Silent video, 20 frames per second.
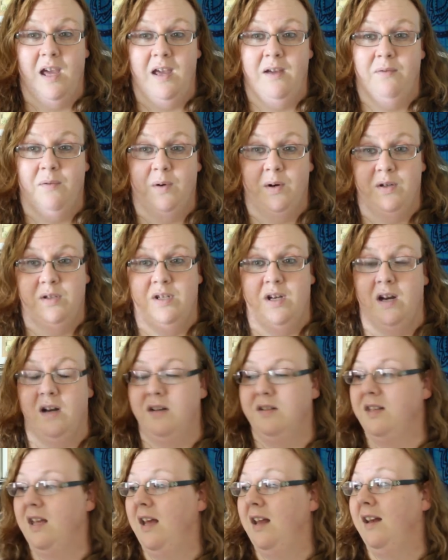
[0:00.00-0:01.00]
a four
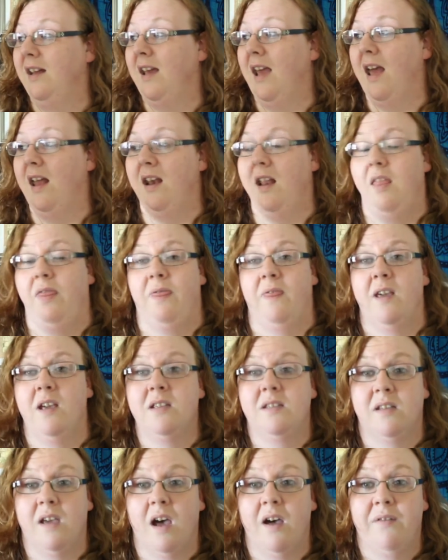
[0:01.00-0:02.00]
stars. And again,
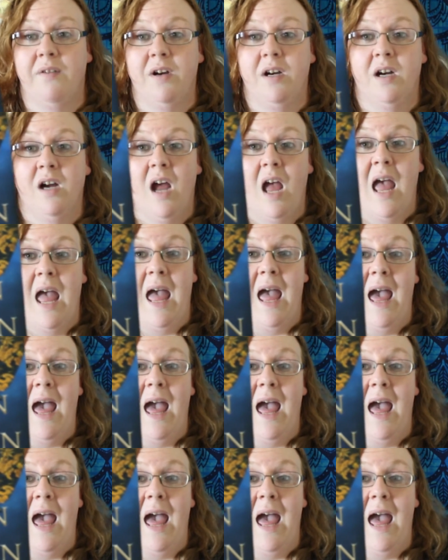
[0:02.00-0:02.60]
this cover,